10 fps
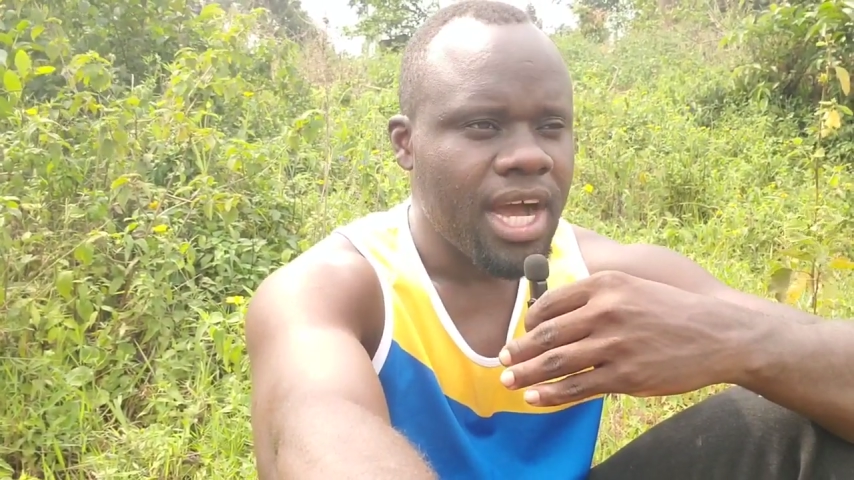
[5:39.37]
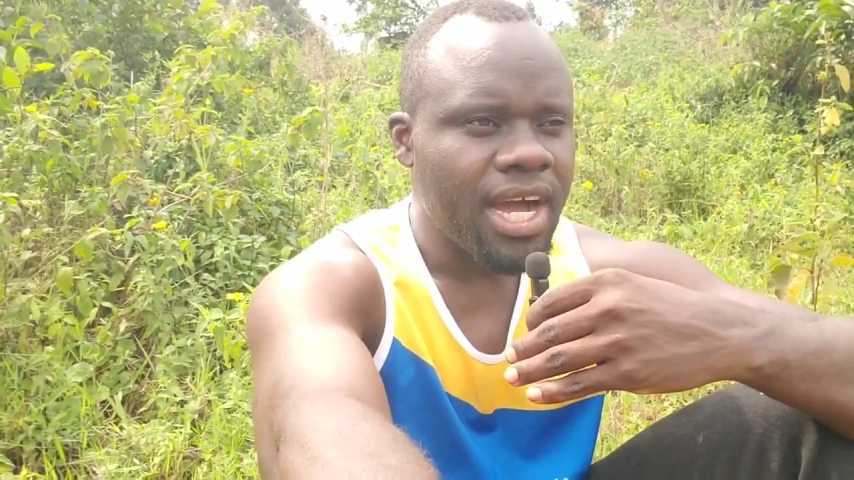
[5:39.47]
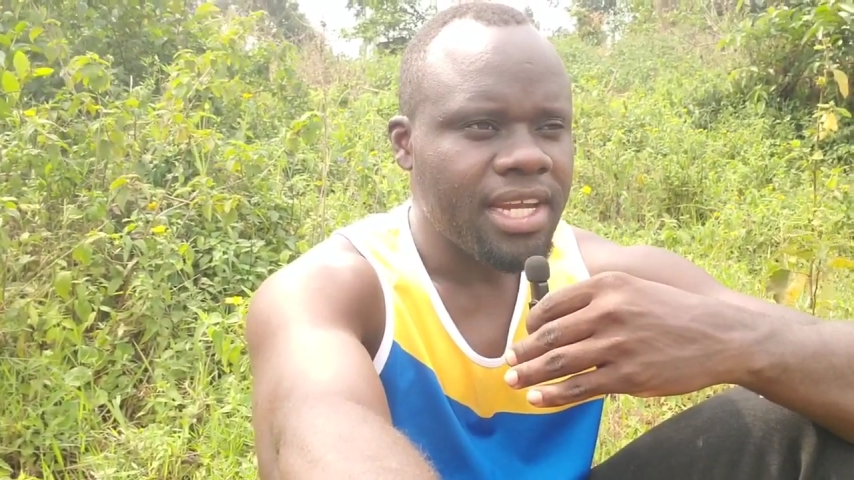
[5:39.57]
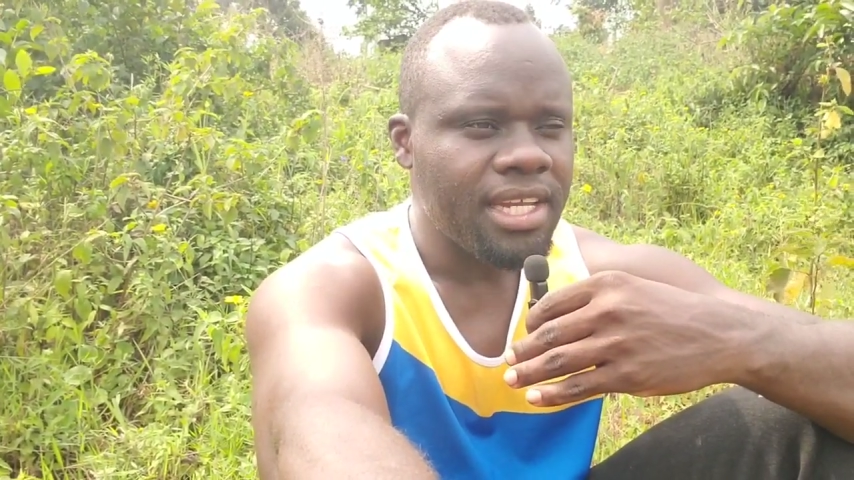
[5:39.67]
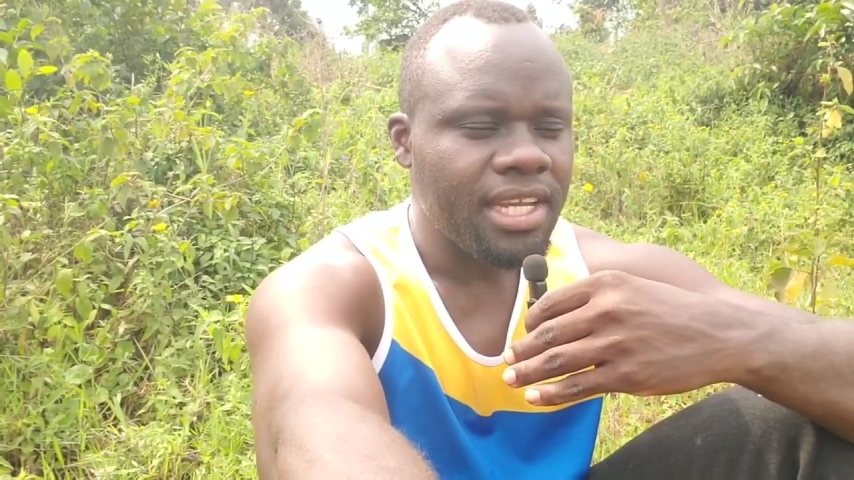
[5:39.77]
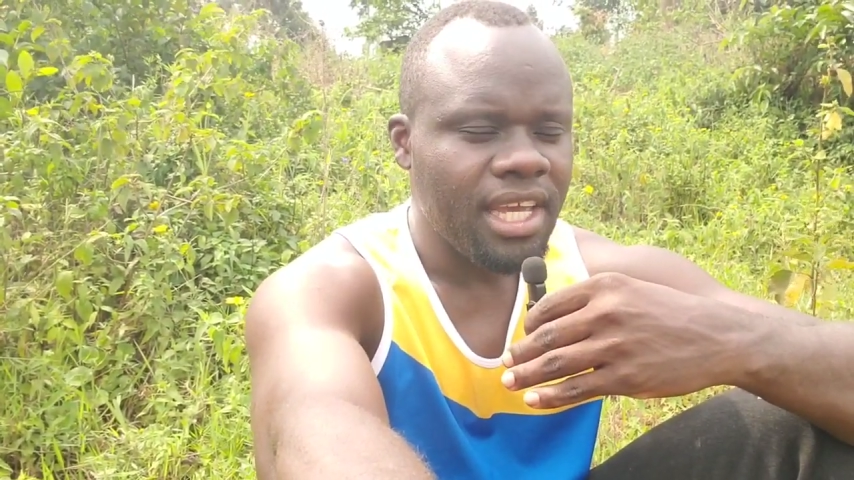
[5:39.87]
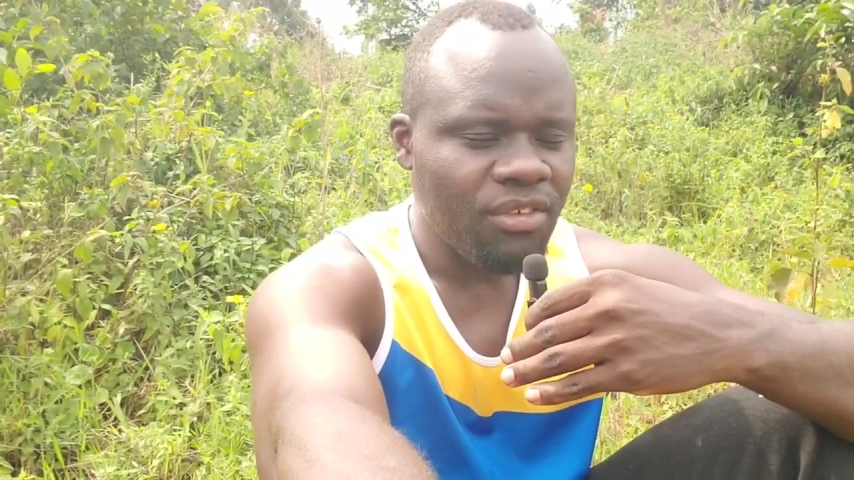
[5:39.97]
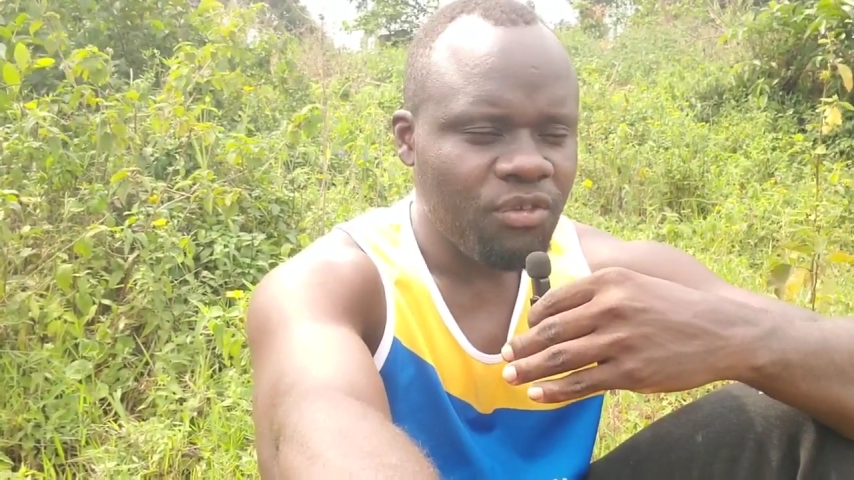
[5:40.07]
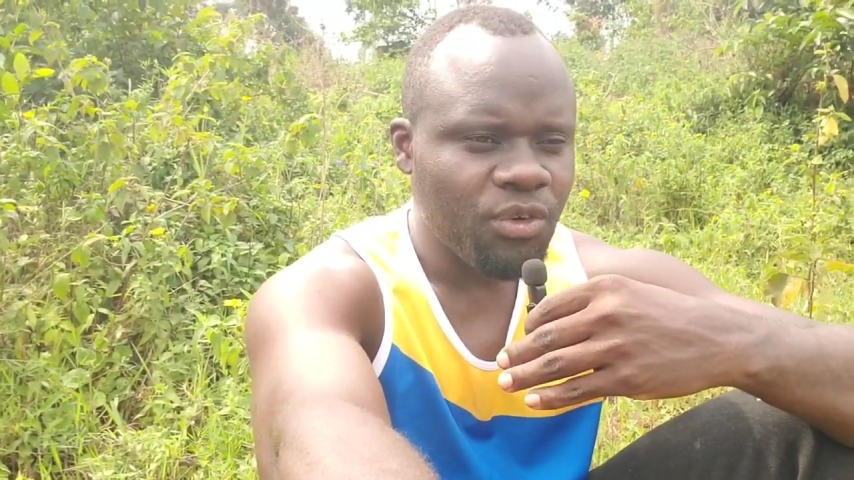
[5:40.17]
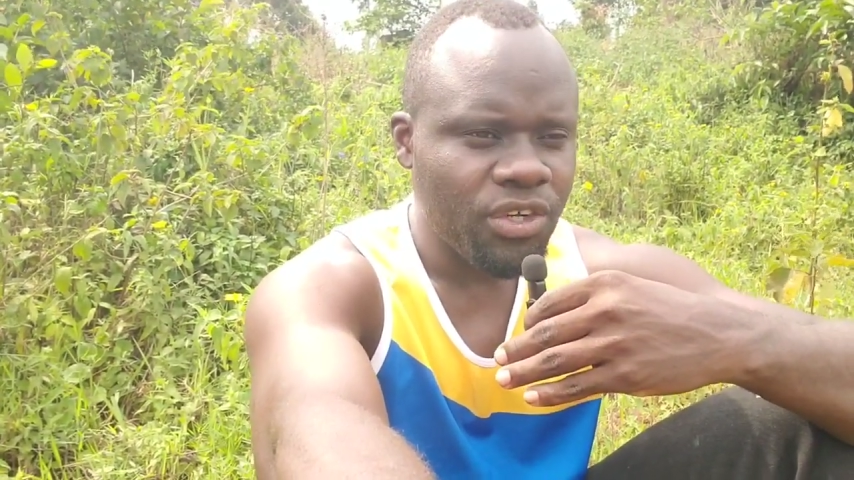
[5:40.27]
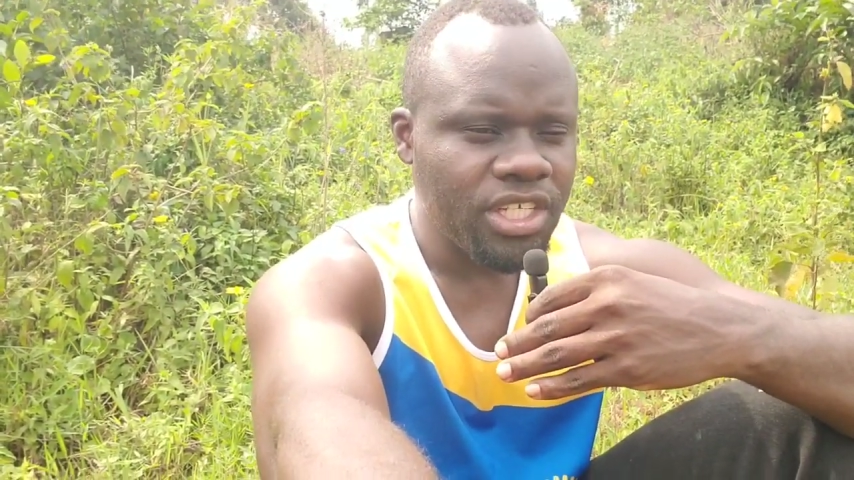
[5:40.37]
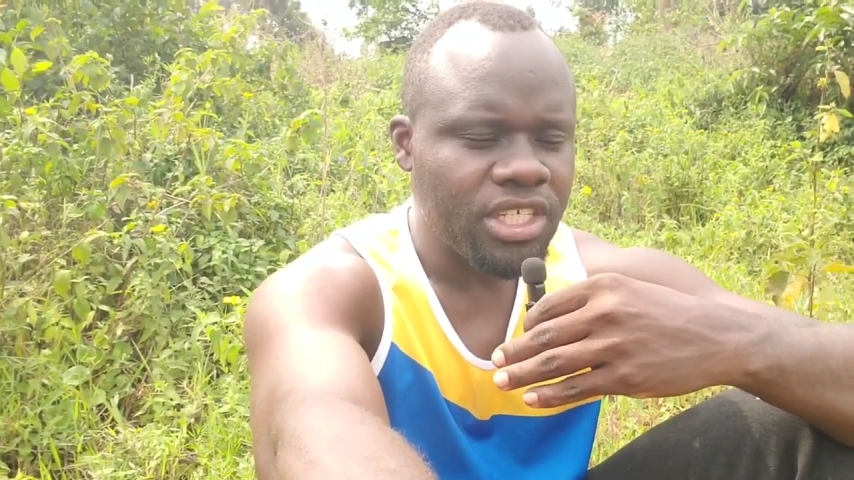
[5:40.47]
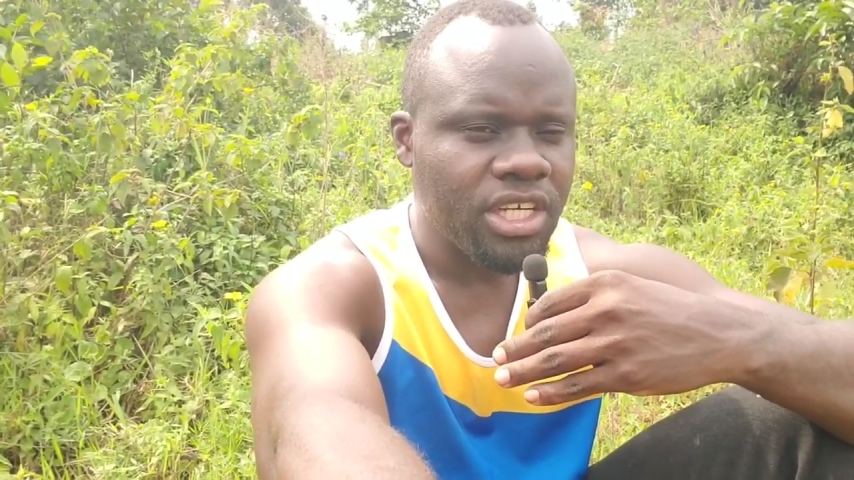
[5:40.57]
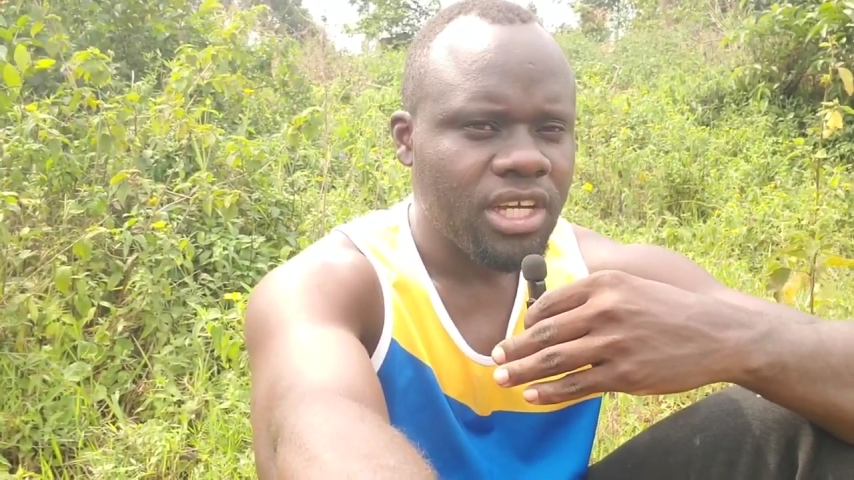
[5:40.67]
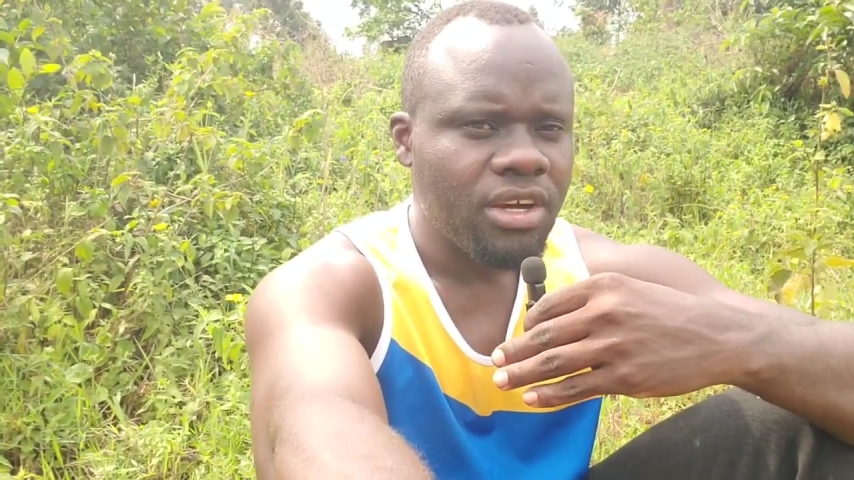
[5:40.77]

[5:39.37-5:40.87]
And if you reach